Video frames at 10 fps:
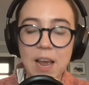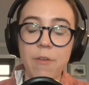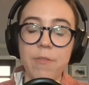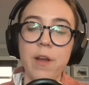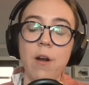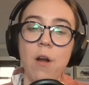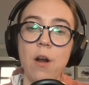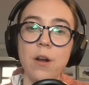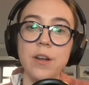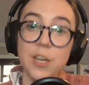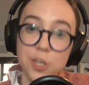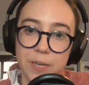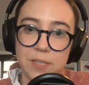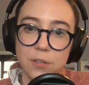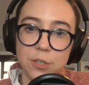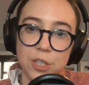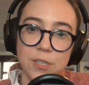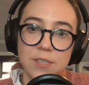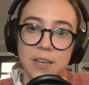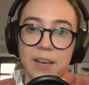And then there are nature-based
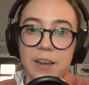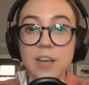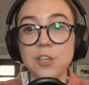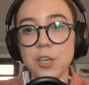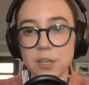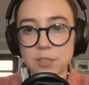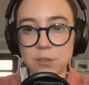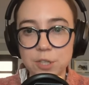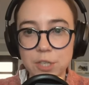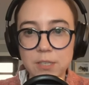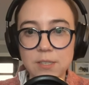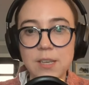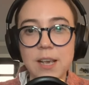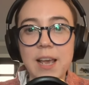solutions and engineered solutions.